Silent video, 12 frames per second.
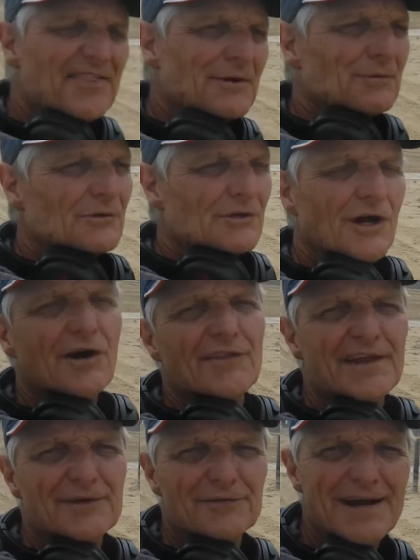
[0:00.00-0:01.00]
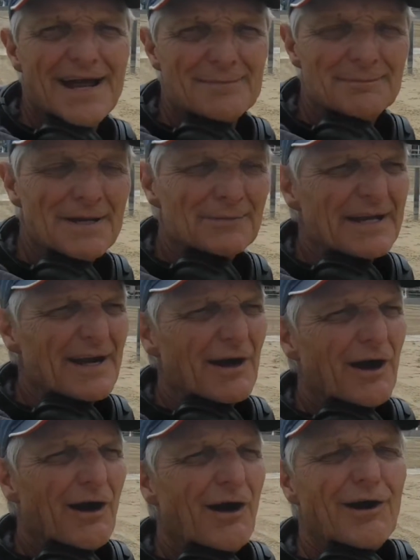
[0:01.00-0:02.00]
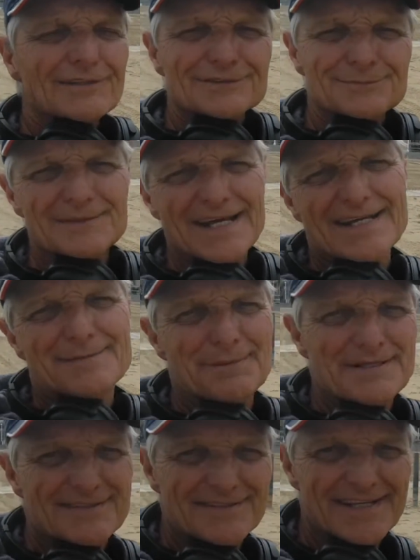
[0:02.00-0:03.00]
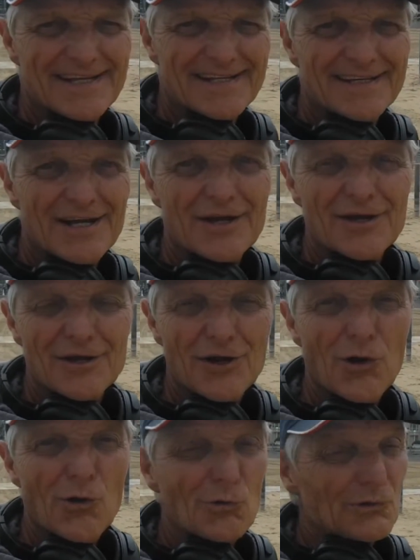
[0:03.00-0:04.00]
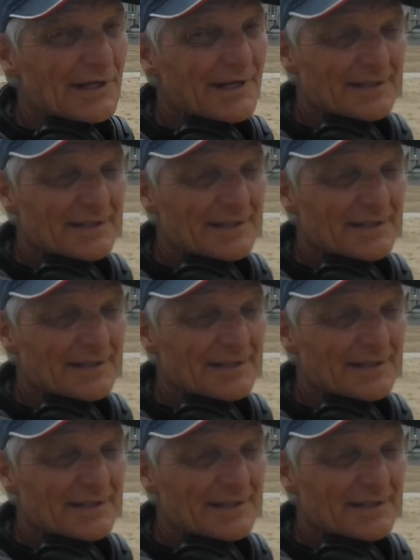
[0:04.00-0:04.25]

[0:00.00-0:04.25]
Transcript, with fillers: I think we're gonna call that a wrap. Man, we had an awesome day at the beach today gold.